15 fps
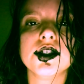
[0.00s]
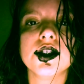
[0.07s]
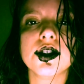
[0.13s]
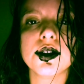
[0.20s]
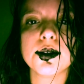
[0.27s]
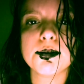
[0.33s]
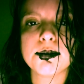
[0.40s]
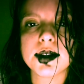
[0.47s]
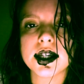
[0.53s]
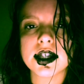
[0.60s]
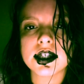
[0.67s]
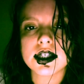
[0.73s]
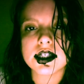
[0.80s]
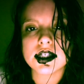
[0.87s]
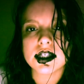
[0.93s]
She'll
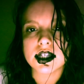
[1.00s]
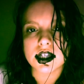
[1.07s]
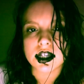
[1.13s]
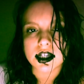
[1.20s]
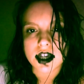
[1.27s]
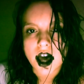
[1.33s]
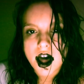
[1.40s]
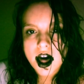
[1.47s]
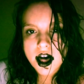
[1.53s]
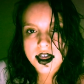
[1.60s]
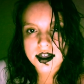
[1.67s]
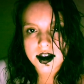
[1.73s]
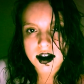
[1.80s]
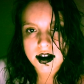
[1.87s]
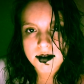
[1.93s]
pity
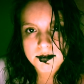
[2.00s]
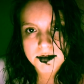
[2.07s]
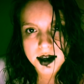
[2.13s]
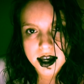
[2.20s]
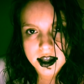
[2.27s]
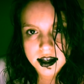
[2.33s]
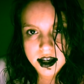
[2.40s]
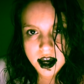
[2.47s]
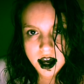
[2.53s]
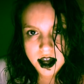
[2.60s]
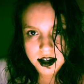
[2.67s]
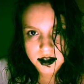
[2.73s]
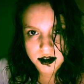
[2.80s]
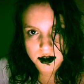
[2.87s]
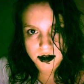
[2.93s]
the man
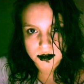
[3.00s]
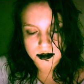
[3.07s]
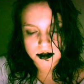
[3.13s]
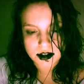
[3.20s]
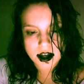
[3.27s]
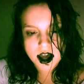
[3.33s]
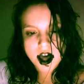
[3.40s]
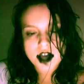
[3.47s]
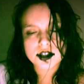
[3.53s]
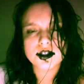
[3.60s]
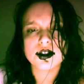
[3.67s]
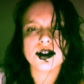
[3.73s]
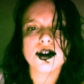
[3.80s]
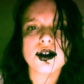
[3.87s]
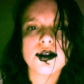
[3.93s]
I know.
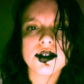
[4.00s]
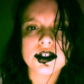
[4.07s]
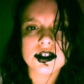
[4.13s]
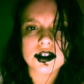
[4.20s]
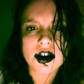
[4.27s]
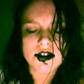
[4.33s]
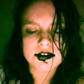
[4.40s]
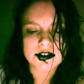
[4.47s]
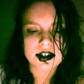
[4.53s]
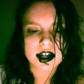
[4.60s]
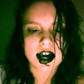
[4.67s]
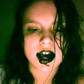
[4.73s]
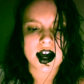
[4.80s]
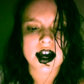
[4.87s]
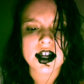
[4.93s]
So you're a tough
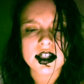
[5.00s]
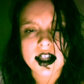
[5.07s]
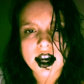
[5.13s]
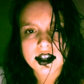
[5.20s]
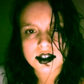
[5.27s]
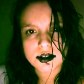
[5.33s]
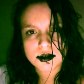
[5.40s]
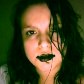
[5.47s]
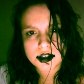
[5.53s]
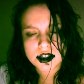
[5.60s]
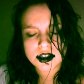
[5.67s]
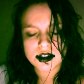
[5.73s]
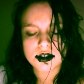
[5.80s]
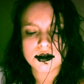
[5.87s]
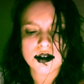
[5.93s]
guy, like a
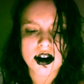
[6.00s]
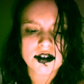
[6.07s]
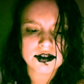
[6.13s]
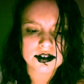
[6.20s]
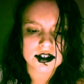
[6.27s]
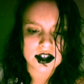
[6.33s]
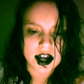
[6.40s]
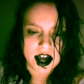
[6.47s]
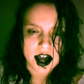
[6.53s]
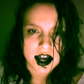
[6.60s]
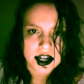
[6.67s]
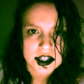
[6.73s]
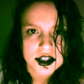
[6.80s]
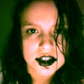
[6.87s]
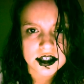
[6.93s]
really rough guy.
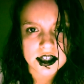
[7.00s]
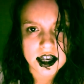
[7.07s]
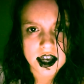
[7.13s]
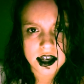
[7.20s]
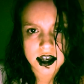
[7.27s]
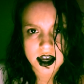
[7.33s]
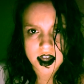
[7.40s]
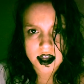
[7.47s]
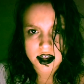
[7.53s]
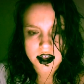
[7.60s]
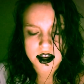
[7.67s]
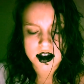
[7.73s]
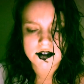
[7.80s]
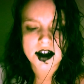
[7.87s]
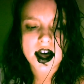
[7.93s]
Just can't get
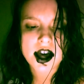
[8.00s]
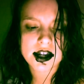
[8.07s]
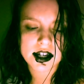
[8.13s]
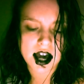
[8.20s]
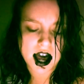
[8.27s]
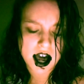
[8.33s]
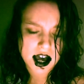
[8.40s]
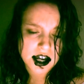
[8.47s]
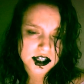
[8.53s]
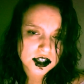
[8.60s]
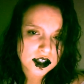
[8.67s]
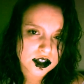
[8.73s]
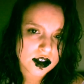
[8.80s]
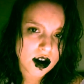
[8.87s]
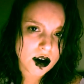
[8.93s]
enough guy,
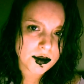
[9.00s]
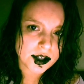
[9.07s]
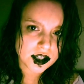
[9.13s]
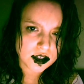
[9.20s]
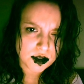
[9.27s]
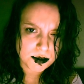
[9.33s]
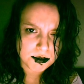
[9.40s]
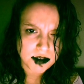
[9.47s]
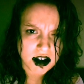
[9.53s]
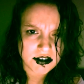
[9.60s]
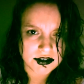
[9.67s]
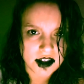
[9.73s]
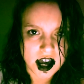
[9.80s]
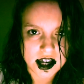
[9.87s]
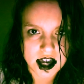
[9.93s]
just always so
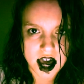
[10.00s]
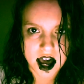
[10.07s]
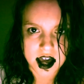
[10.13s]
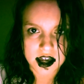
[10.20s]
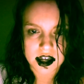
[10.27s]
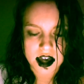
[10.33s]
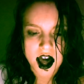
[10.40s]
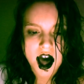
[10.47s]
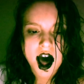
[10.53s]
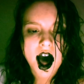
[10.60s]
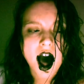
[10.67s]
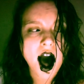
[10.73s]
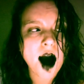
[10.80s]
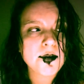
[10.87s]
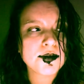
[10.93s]
puff guy.
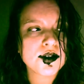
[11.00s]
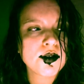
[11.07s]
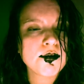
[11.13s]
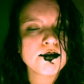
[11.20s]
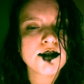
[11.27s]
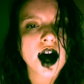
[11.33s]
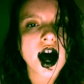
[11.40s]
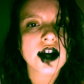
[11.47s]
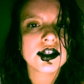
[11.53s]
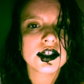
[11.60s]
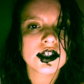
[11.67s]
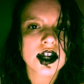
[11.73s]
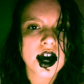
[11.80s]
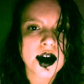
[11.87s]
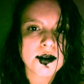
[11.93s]
I'm the bad
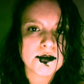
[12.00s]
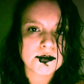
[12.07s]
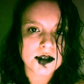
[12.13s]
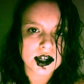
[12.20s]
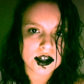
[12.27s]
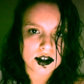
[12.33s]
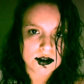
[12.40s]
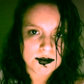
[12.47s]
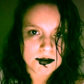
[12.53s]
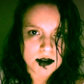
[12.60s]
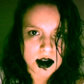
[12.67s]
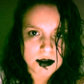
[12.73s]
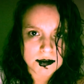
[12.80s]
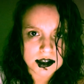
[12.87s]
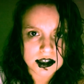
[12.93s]
type, make your
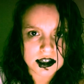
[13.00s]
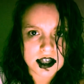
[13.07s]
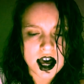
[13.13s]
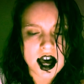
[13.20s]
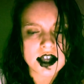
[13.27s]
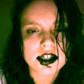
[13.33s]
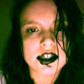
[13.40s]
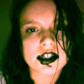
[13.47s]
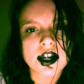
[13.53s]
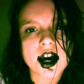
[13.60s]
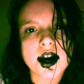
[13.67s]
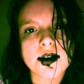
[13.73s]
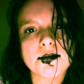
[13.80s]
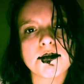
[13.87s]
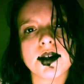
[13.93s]
mama sad
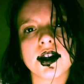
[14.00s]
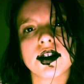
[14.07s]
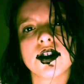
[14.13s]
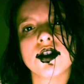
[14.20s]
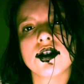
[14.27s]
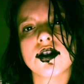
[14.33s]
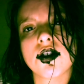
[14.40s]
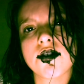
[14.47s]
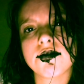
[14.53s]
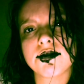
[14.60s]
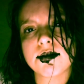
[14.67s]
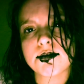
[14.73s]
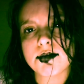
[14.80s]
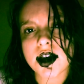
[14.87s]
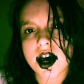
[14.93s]
type, make your
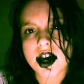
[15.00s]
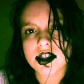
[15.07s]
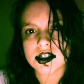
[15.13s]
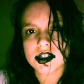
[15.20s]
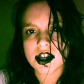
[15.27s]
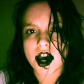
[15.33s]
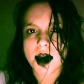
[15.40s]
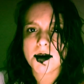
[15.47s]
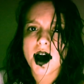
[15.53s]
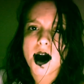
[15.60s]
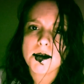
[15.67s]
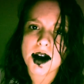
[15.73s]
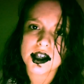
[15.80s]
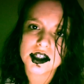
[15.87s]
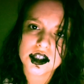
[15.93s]
girlfriend mad type,
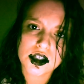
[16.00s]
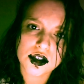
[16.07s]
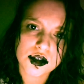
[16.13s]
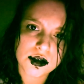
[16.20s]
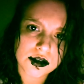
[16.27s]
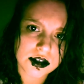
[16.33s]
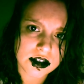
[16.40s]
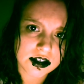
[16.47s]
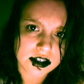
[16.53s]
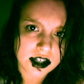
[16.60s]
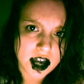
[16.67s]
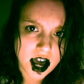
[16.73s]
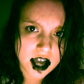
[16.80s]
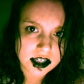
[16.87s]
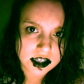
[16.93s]
I seduce your
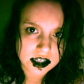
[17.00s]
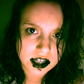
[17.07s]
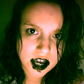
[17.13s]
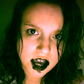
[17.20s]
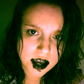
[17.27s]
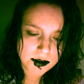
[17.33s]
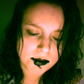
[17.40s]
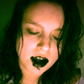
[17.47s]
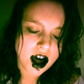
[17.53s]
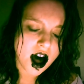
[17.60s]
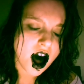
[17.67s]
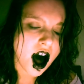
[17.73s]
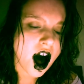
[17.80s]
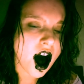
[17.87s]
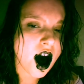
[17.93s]
dad type.
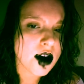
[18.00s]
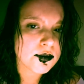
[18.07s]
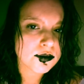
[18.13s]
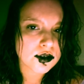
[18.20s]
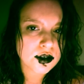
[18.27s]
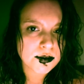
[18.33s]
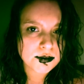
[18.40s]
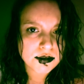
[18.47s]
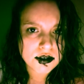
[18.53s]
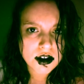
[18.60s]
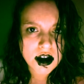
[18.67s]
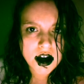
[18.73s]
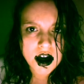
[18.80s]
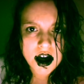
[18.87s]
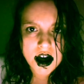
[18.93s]
I'm the
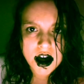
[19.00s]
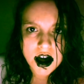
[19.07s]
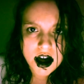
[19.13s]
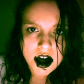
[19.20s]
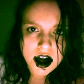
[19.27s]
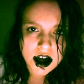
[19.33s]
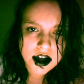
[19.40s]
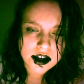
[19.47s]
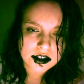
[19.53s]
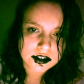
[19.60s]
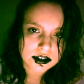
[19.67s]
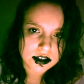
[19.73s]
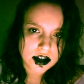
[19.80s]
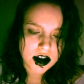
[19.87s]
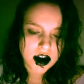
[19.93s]
bad
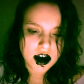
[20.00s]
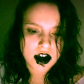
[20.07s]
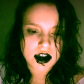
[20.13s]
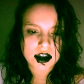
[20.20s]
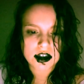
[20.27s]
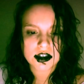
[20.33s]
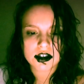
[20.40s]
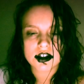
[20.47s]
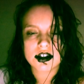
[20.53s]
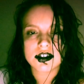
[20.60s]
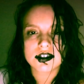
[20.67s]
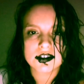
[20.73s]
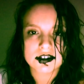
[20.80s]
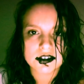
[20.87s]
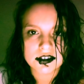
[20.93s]
guy,
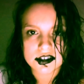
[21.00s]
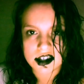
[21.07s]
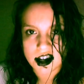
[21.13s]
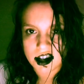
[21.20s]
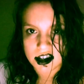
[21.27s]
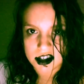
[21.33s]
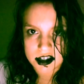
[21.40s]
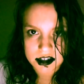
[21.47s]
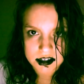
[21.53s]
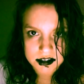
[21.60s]
duh.